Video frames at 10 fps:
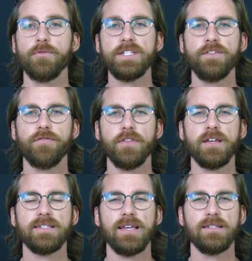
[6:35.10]
reason for
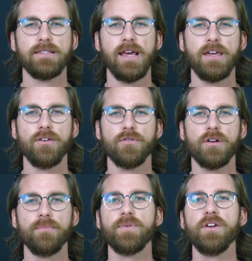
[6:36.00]
this is that your
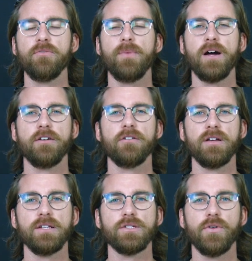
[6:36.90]
computer monitor
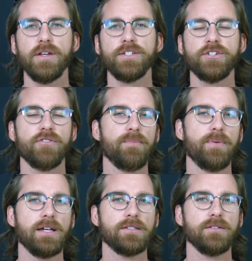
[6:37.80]
is going to treat
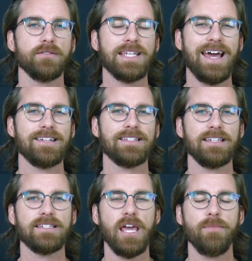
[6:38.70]
pixels as
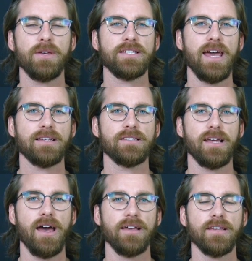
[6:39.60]
the same exact
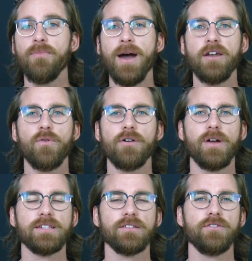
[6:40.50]
size no matter what
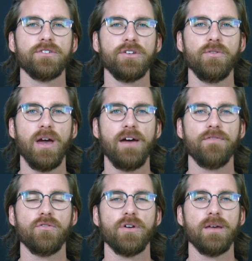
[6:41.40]
resolution you
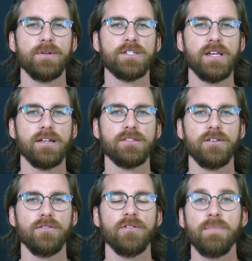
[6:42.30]
have your image set
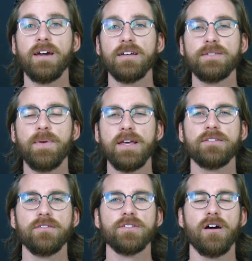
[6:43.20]
to because
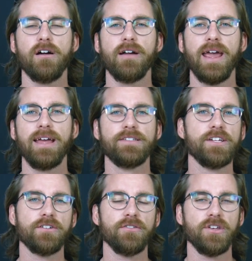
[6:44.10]
pixels are a
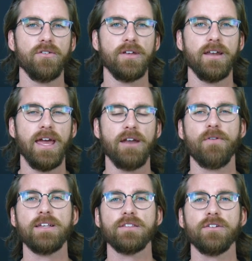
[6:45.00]
digital unit and
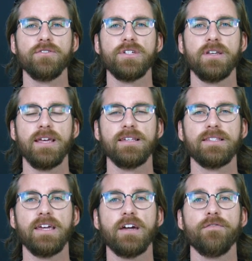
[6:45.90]
resolution is
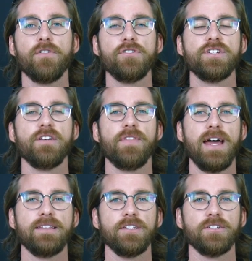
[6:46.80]
the conversion of
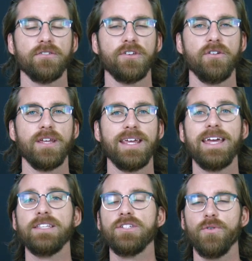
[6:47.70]
that digital unit
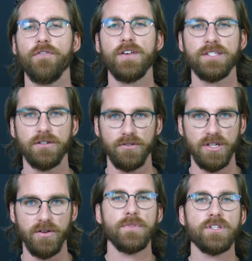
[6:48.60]
into a physical
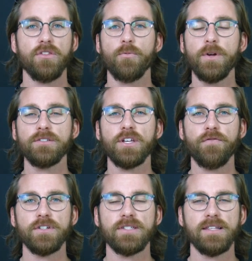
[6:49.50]
unit. So the real
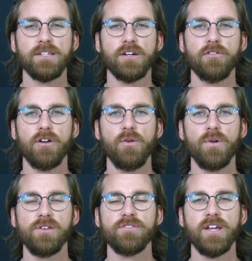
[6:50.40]
difference that's occurring
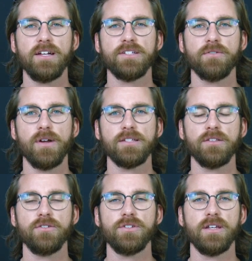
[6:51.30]
when you change the
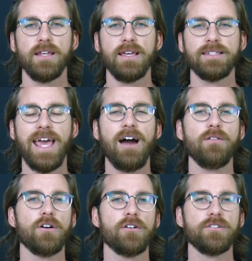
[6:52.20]
resolution is how
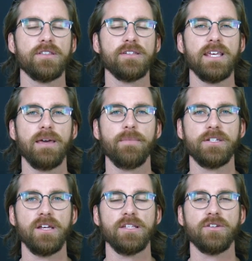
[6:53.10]
large this
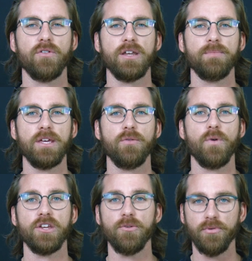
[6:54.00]
image is going to be
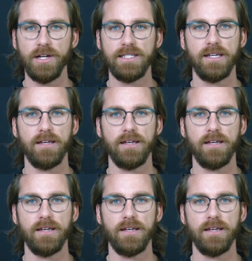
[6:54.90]
when you print